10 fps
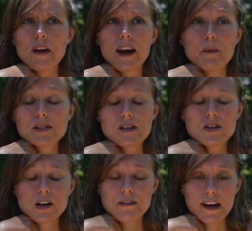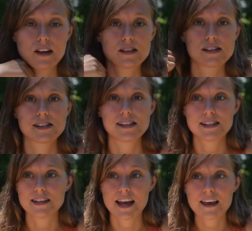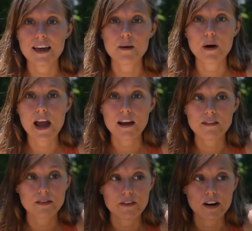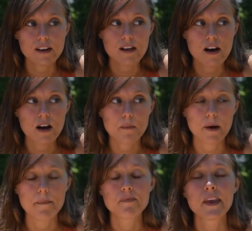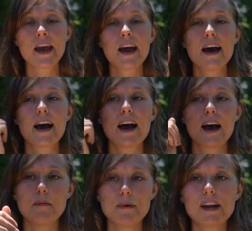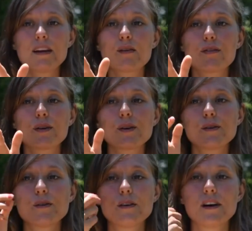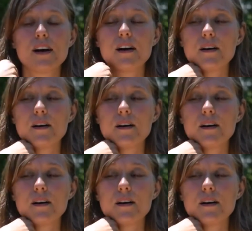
And I wasn't sure if I could stay that way for very long, but I made it through,